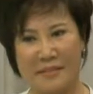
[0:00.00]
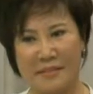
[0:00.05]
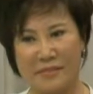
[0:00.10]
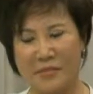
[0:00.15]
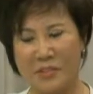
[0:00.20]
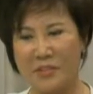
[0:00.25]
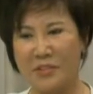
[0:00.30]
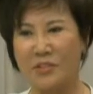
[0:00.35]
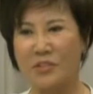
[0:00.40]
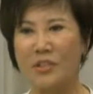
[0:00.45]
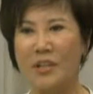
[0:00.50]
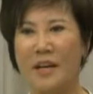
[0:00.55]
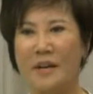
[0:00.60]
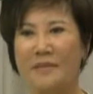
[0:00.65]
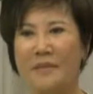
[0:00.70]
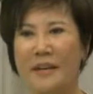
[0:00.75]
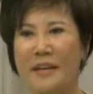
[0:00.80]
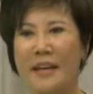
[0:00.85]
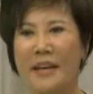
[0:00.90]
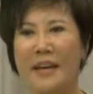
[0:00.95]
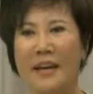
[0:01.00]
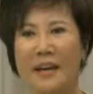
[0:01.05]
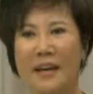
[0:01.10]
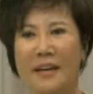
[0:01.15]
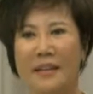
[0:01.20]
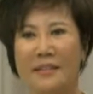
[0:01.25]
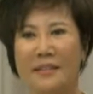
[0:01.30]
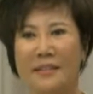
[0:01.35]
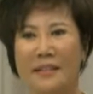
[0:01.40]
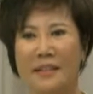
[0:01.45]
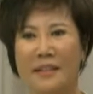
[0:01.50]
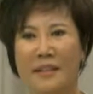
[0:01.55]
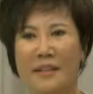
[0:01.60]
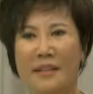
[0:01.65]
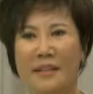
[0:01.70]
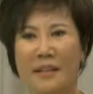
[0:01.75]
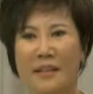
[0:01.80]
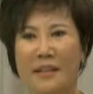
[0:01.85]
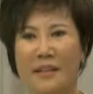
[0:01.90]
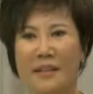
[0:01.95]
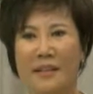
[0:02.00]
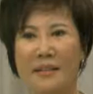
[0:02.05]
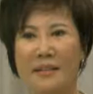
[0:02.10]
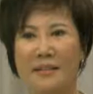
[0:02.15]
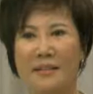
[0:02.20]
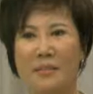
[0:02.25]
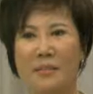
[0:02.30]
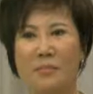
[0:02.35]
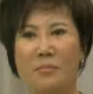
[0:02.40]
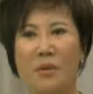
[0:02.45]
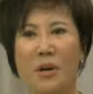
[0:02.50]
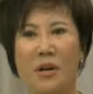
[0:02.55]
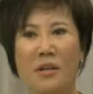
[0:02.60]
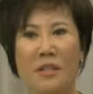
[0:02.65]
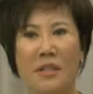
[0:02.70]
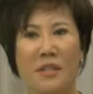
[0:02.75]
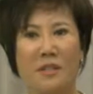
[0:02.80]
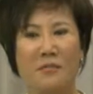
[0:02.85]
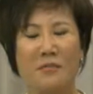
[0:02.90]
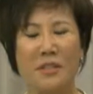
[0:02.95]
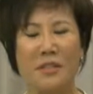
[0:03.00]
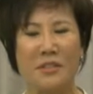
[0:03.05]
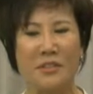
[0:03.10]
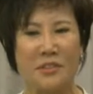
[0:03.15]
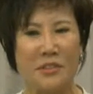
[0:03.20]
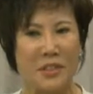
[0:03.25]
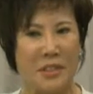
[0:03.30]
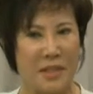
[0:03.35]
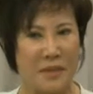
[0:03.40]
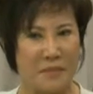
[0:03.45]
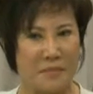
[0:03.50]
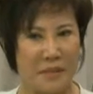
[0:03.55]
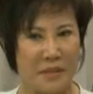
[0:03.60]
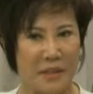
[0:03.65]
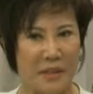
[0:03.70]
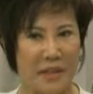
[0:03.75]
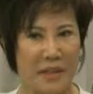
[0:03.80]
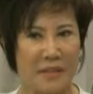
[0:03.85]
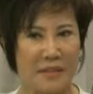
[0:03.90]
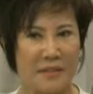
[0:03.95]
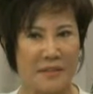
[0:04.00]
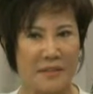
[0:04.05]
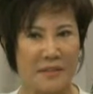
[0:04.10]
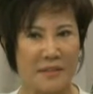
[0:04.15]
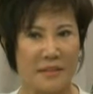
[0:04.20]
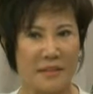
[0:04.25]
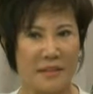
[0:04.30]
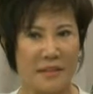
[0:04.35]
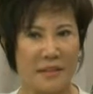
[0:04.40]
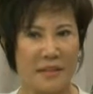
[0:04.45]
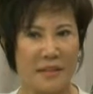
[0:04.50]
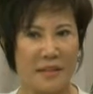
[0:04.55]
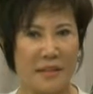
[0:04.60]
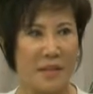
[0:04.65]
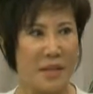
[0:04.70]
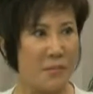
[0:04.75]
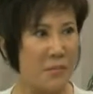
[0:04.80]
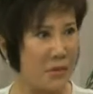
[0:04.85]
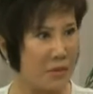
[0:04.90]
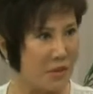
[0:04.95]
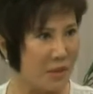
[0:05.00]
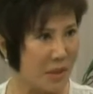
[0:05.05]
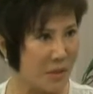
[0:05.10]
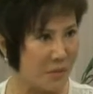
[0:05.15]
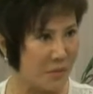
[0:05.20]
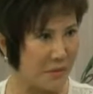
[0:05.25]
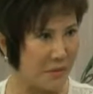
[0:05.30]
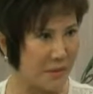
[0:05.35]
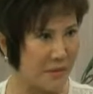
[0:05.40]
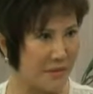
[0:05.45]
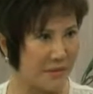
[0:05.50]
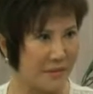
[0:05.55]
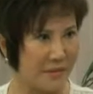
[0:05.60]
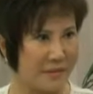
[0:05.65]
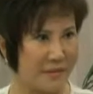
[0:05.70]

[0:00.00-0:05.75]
first job I had is a market research company as a key punch operator.